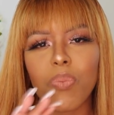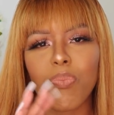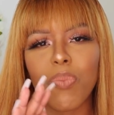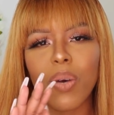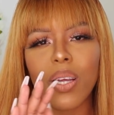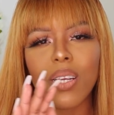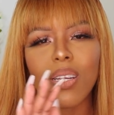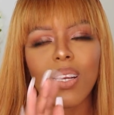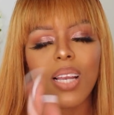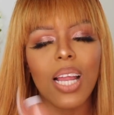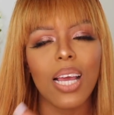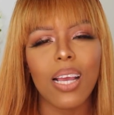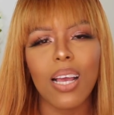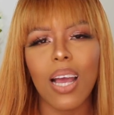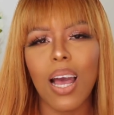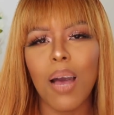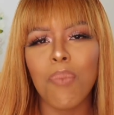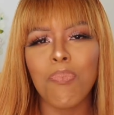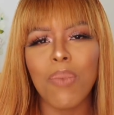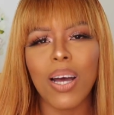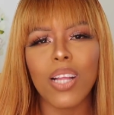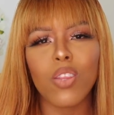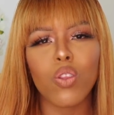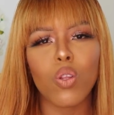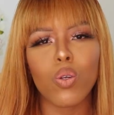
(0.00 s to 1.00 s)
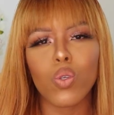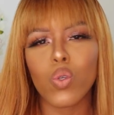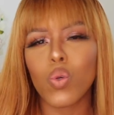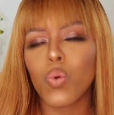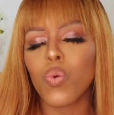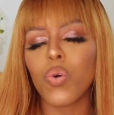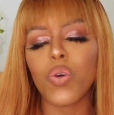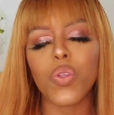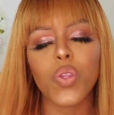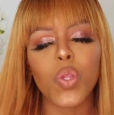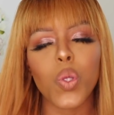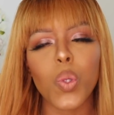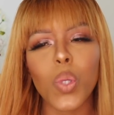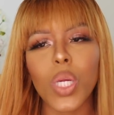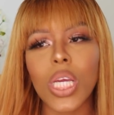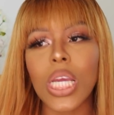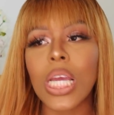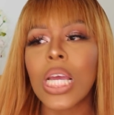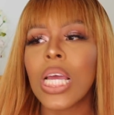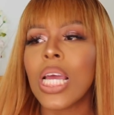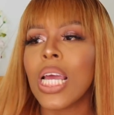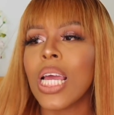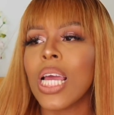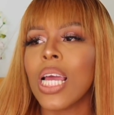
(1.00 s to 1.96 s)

but like a month or 2 or 3,